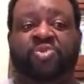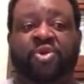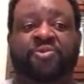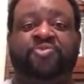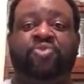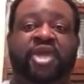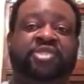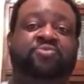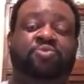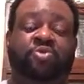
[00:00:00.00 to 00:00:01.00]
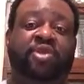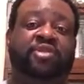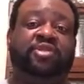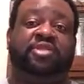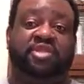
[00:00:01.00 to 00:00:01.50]
perfect way to
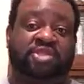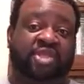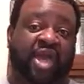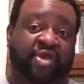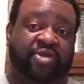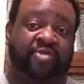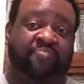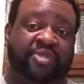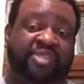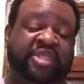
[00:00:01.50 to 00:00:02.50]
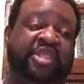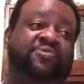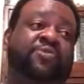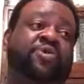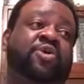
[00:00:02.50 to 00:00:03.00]
ruin the childhood mystique,
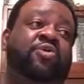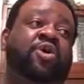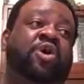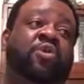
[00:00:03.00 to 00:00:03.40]
if you will,